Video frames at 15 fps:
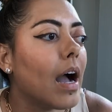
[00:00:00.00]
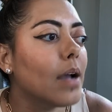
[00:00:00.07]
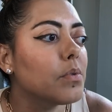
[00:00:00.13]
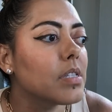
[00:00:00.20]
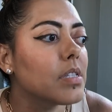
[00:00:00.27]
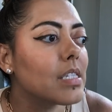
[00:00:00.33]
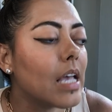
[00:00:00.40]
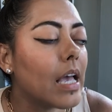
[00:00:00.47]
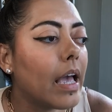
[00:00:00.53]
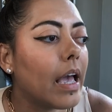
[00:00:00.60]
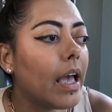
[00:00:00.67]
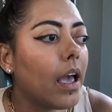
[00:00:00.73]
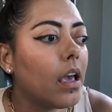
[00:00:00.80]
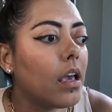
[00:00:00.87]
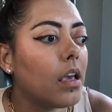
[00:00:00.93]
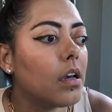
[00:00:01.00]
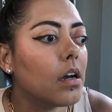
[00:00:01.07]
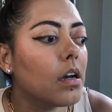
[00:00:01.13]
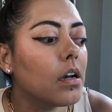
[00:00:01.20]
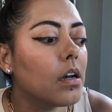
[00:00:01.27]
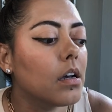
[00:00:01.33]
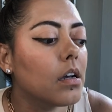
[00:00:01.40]
I would say,
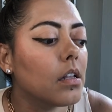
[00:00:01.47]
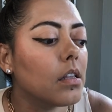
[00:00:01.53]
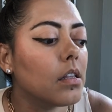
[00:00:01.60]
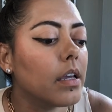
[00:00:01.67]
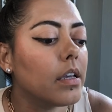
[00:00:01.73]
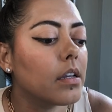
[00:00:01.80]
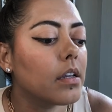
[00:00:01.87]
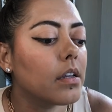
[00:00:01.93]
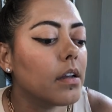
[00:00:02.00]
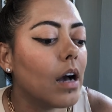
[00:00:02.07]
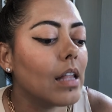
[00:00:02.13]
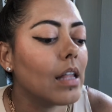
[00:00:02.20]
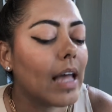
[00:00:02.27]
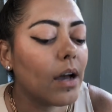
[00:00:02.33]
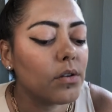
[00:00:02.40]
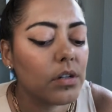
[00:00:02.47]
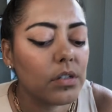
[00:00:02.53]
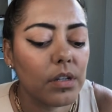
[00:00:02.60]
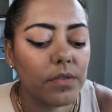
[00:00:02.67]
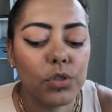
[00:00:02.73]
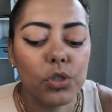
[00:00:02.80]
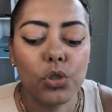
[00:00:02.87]
like, allow
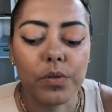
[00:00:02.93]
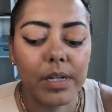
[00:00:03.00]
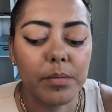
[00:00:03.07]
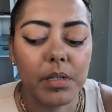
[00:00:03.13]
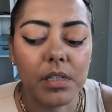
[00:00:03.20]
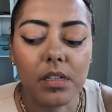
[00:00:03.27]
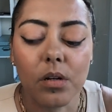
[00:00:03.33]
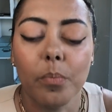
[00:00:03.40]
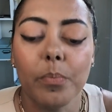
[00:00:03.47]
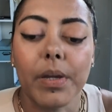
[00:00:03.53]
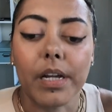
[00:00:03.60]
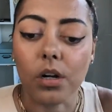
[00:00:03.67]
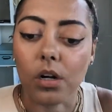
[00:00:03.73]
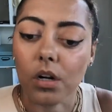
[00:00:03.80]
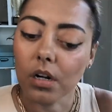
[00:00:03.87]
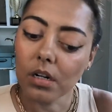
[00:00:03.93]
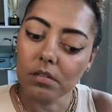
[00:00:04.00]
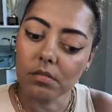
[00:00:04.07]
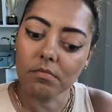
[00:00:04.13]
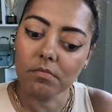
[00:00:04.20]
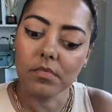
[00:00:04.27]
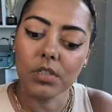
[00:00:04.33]
yourself to dream a little bigger.
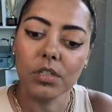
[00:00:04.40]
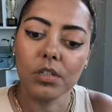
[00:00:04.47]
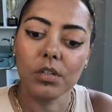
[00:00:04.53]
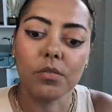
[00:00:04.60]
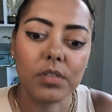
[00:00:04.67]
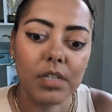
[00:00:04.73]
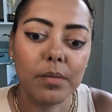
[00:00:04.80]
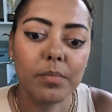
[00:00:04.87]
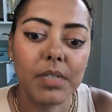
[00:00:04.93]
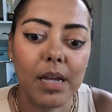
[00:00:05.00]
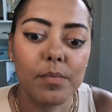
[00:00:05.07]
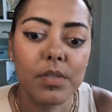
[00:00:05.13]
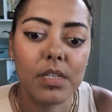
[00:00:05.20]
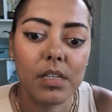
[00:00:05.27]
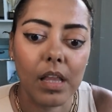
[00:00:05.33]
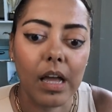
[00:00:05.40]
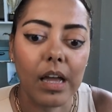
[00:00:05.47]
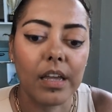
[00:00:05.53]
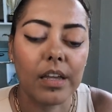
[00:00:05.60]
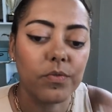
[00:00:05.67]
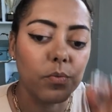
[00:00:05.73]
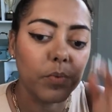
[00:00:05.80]
You know, sometimes in
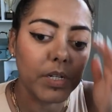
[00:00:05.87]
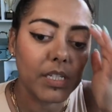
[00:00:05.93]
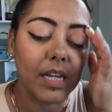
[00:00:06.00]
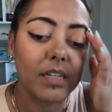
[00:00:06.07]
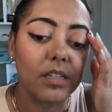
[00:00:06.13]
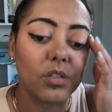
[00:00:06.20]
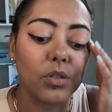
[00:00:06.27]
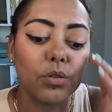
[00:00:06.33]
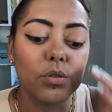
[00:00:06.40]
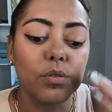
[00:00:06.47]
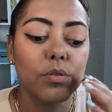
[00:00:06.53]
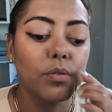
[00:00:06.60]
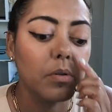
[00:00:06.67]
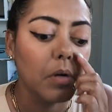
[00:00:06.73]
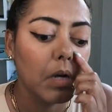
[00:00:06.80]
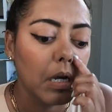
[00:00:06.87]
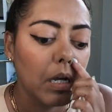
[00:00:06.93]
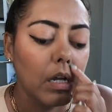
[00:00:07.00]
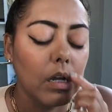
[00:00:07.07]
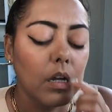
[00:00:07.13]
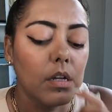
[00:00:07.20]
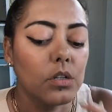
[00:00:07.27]
life, we tend to
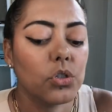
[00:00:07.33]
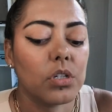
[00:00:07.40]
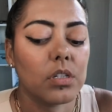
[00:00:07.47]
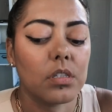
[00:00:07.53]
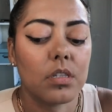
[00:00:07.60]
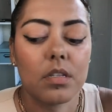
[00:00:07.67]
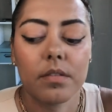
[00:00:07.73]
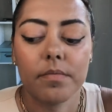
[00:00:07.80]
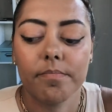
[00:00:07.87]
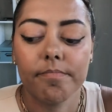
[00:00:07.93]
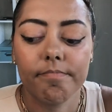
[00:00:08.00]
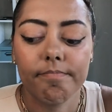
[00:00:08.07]
just